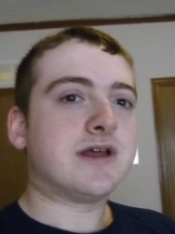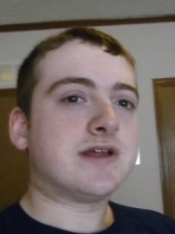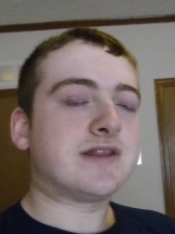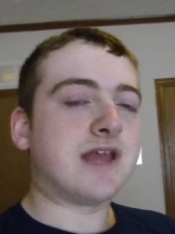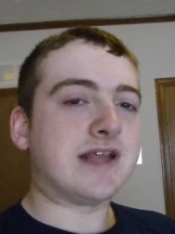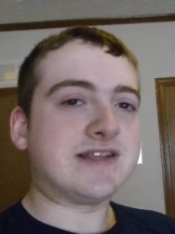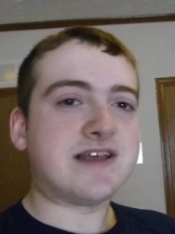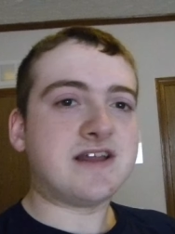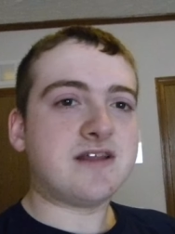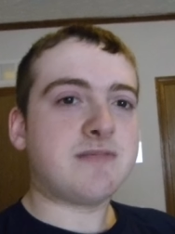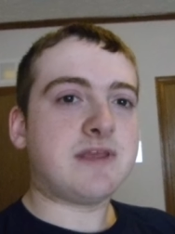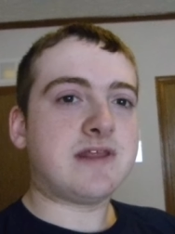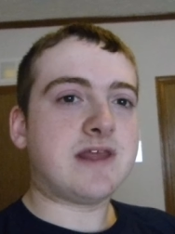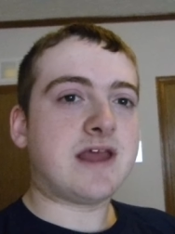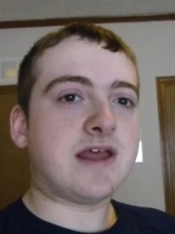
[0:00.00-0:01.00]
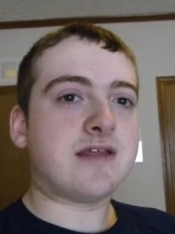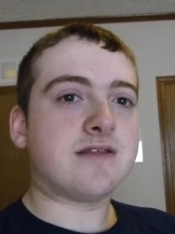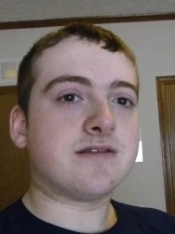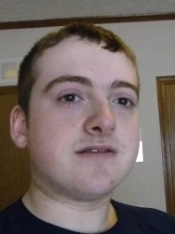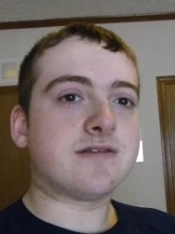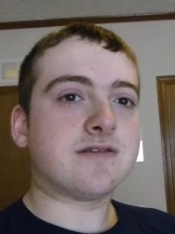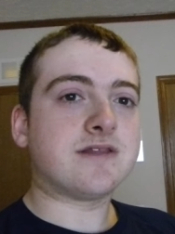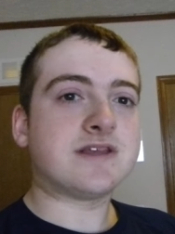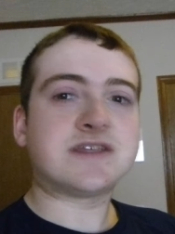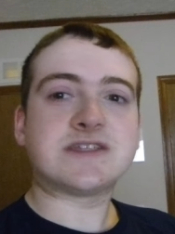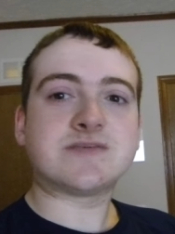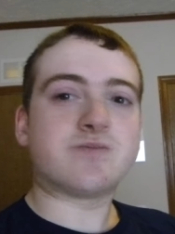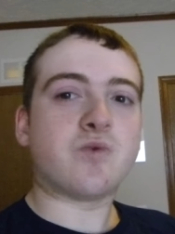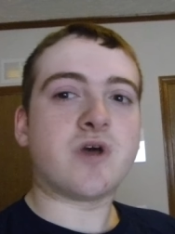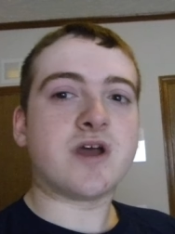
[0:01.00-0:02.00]
like telling me that this
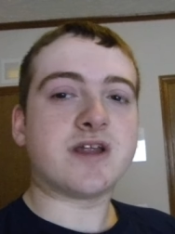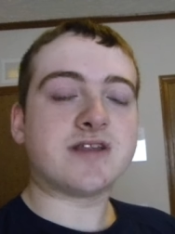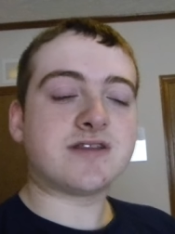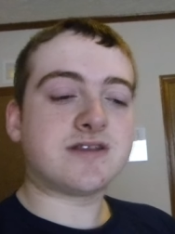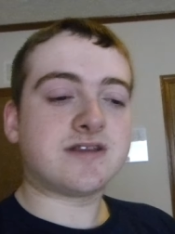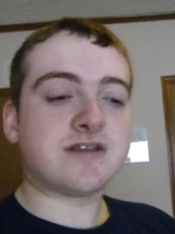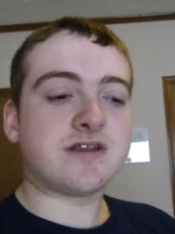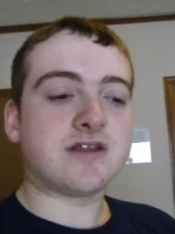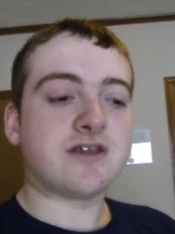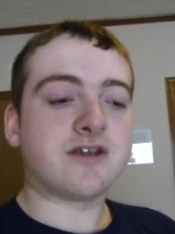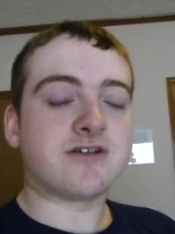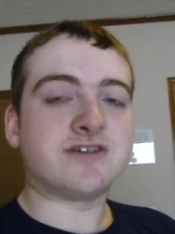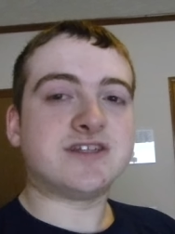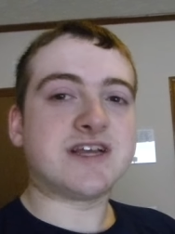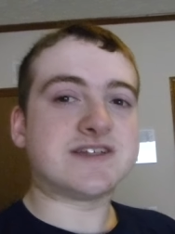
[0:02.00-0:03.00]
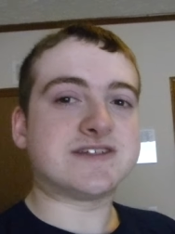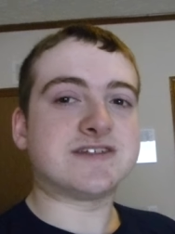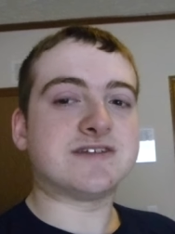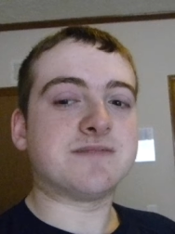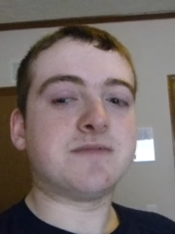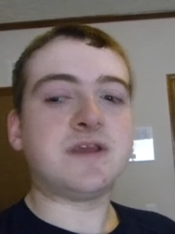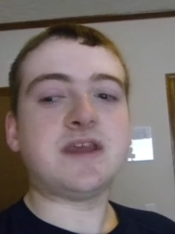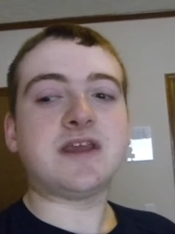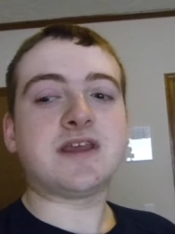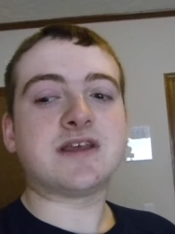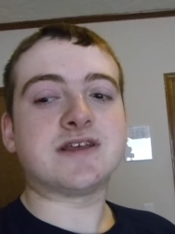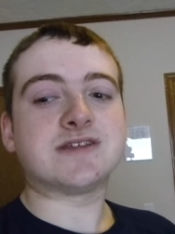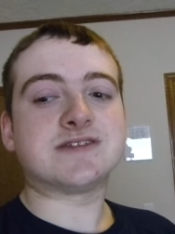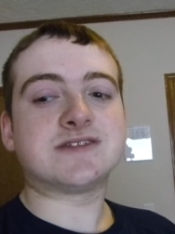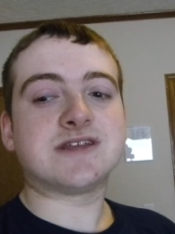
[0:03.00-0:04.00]
is what you're destined to be,
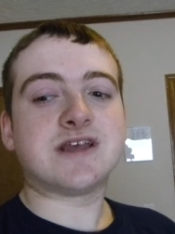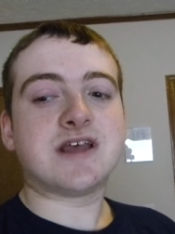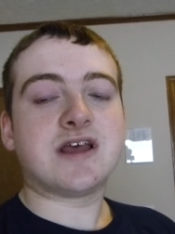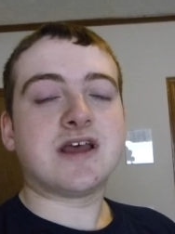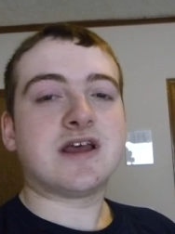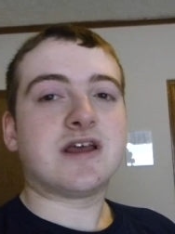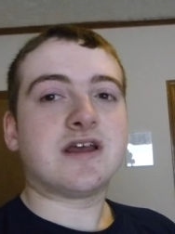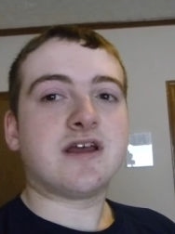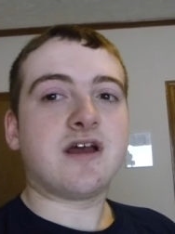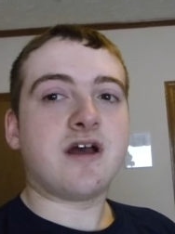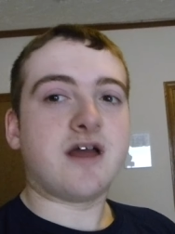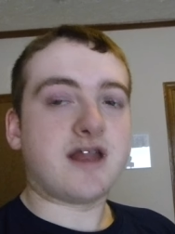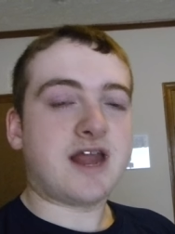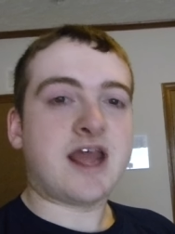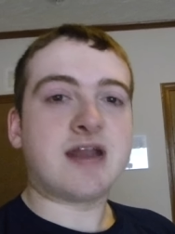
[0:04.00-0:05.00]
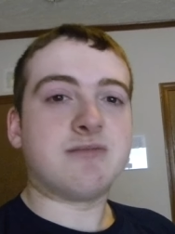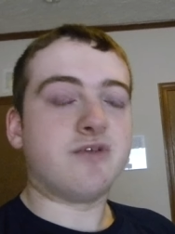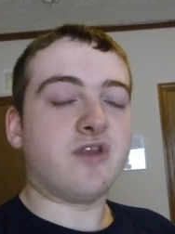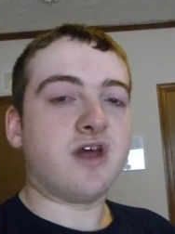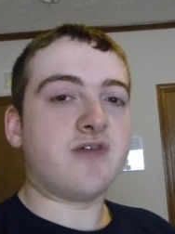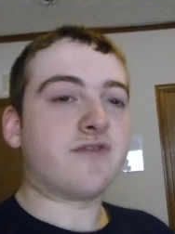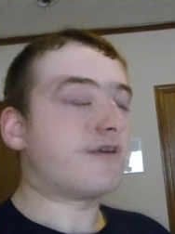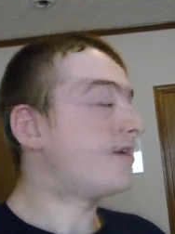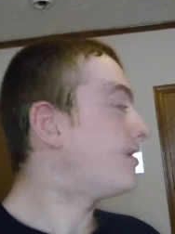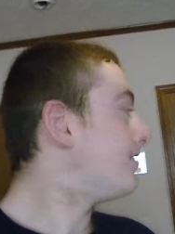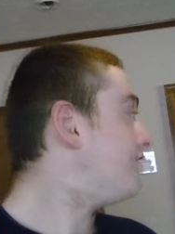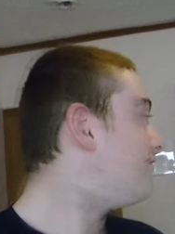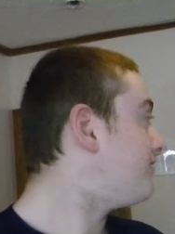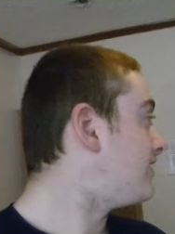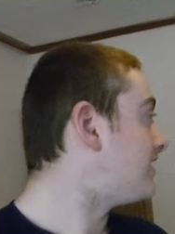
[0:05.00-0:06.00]
is an animal lover, you
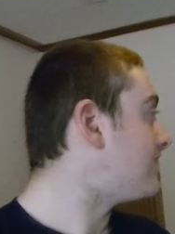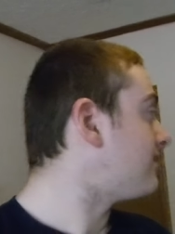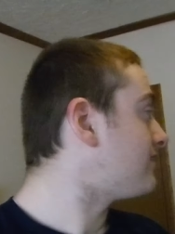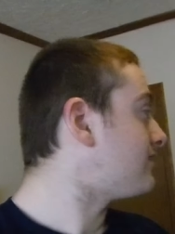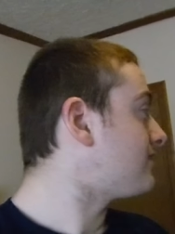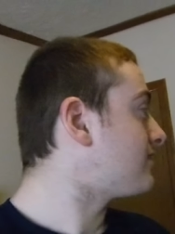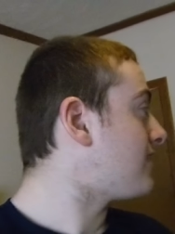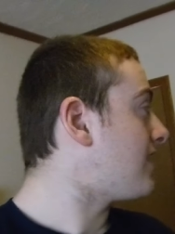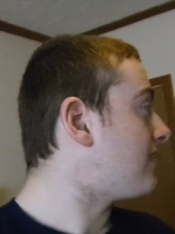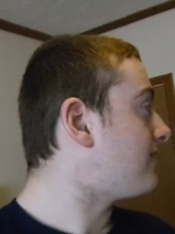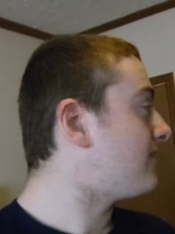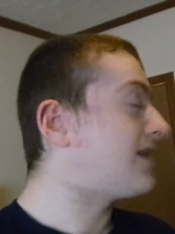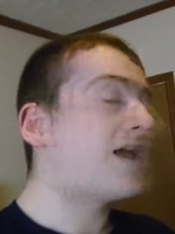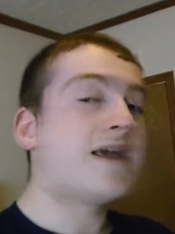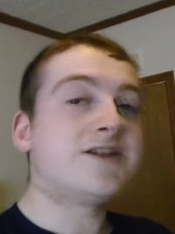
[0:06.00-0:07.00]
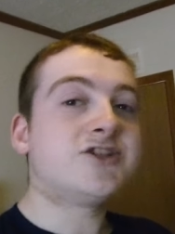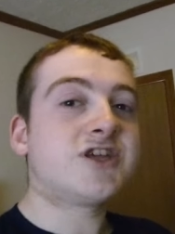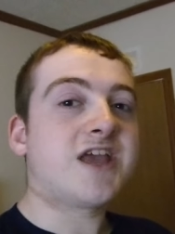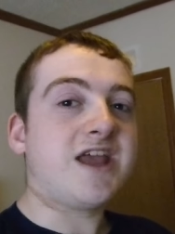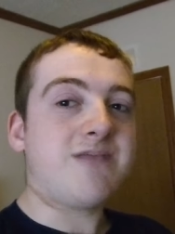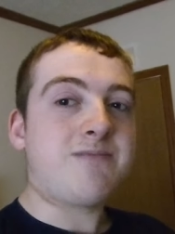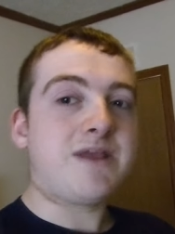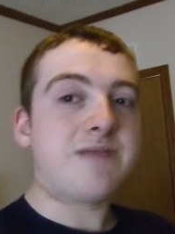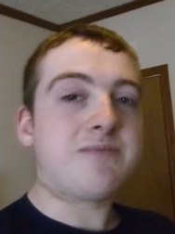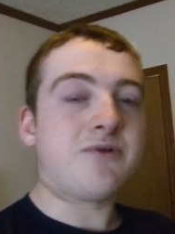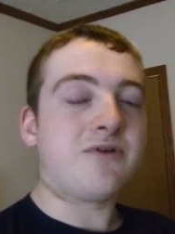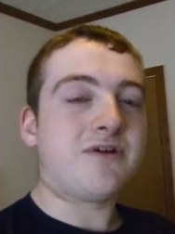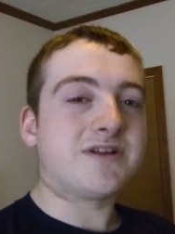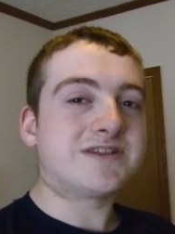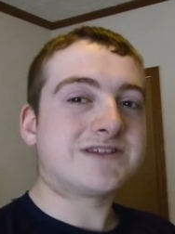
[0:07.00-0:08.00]
know, and kind of like educate
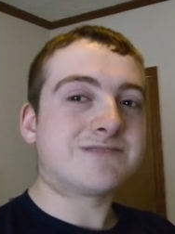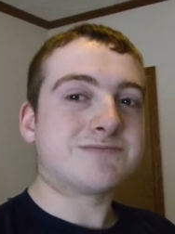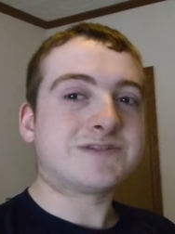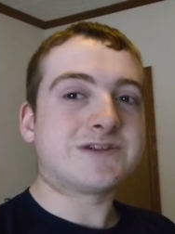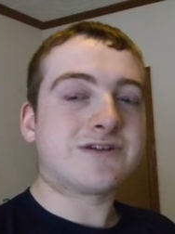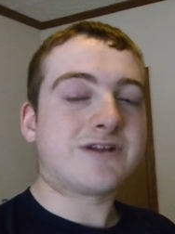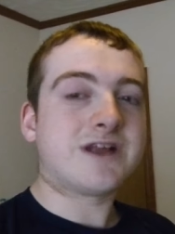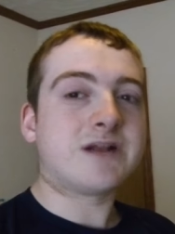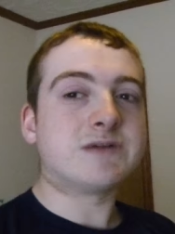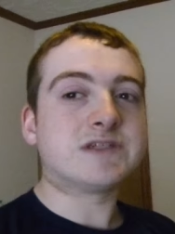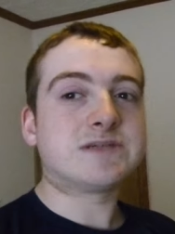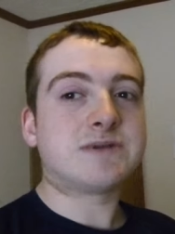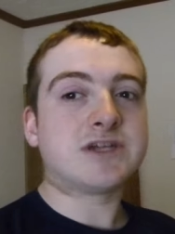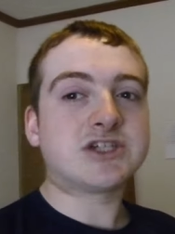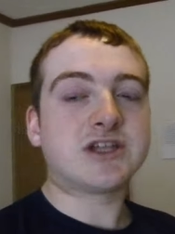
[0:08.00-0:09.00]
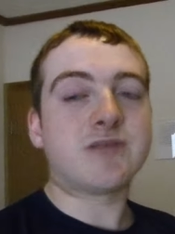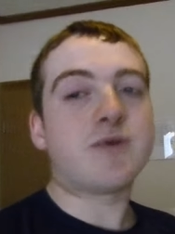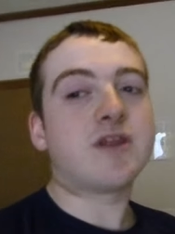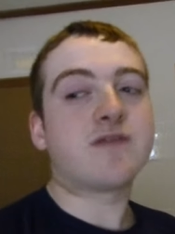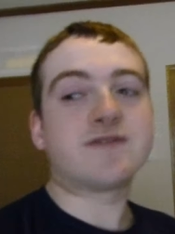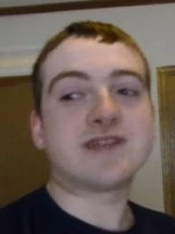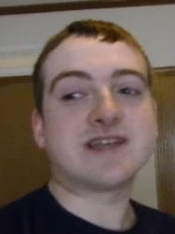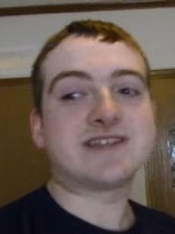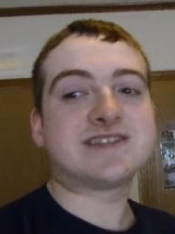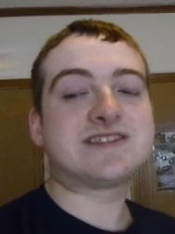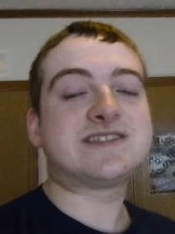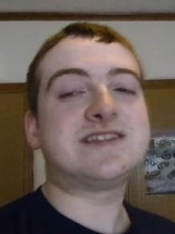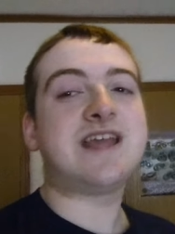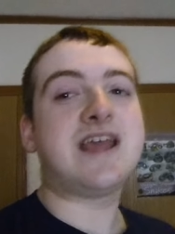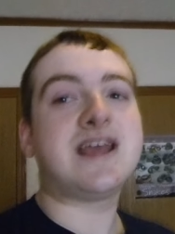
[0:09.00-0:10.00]
people on some certain animals, especially whether it's like
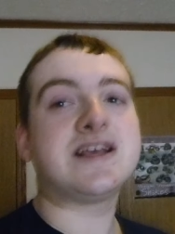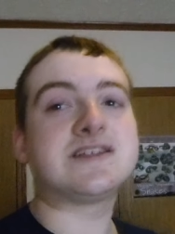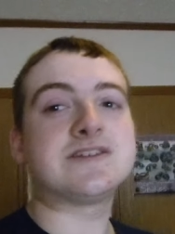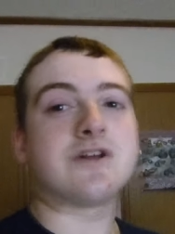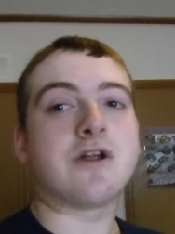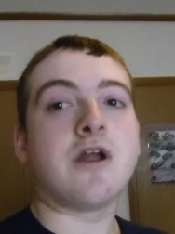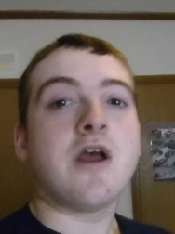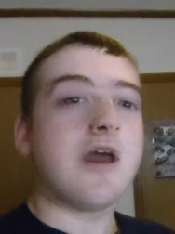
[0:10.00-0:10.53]
snakes or